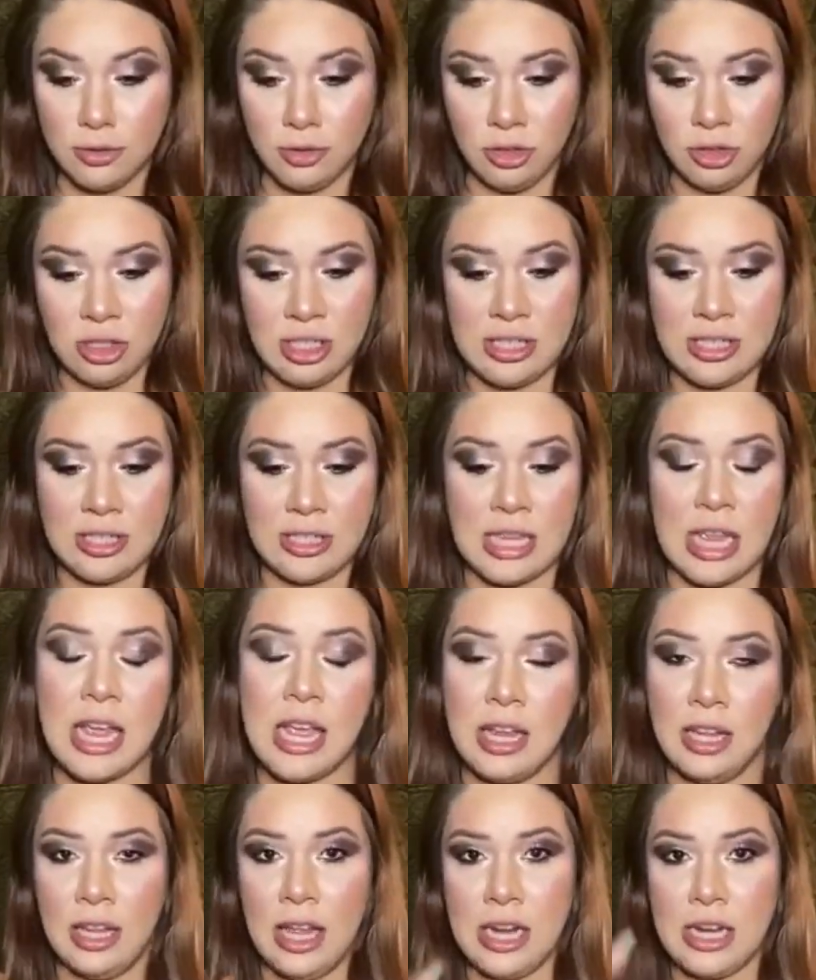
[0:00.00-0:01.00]
just sit
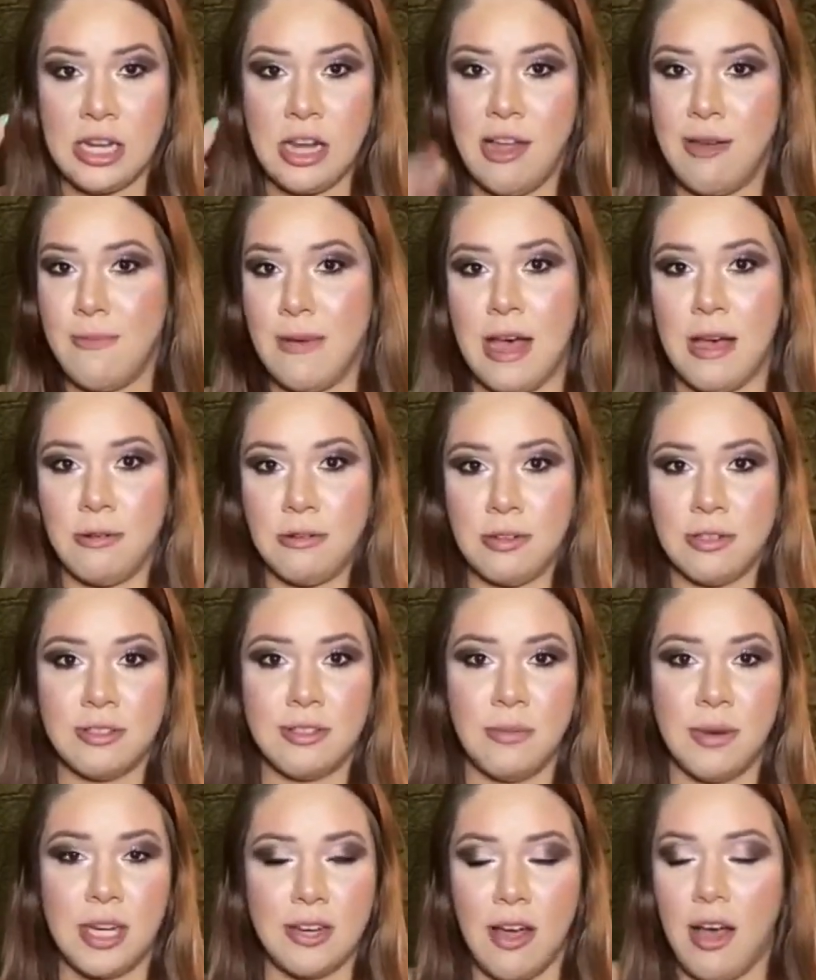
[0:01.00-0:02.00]
and like numb out to
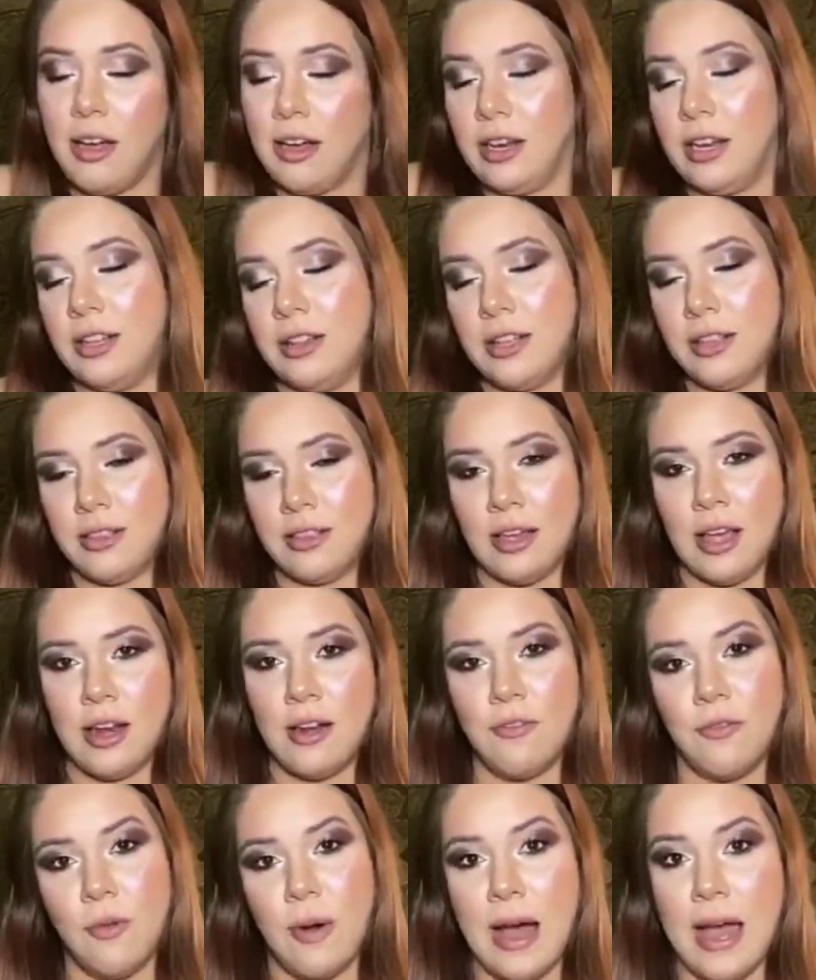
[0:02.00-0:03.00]
somebody talking. That's kind
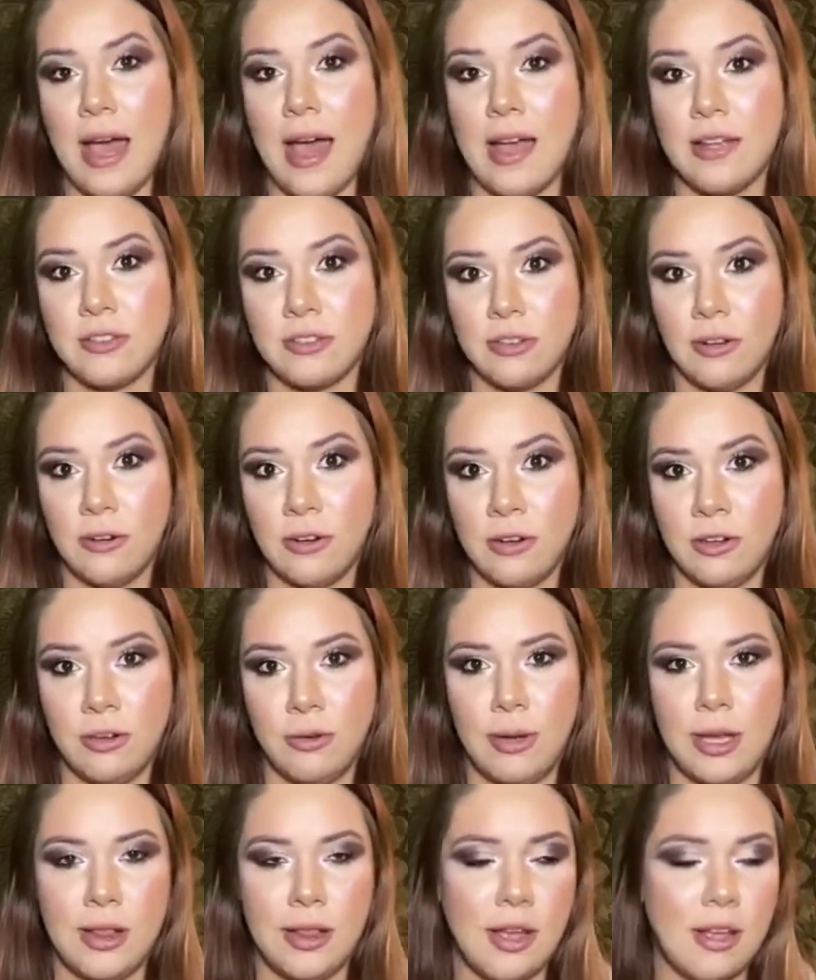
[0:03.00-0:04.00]
of why I started
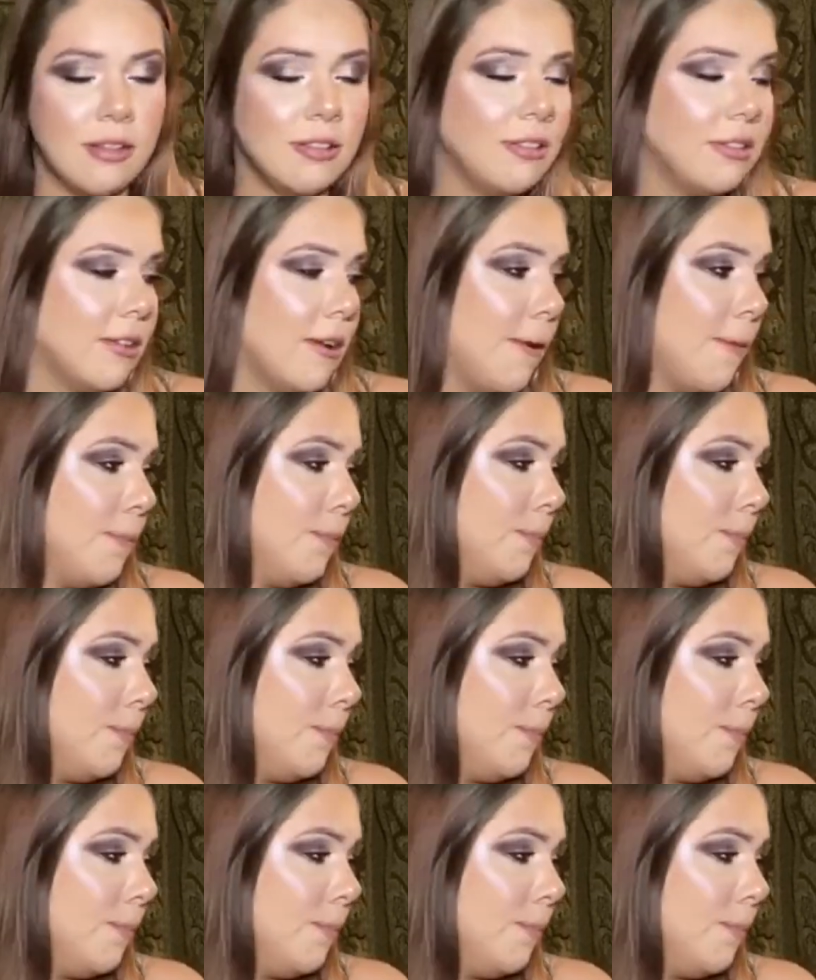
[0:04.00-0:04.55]
doing this. So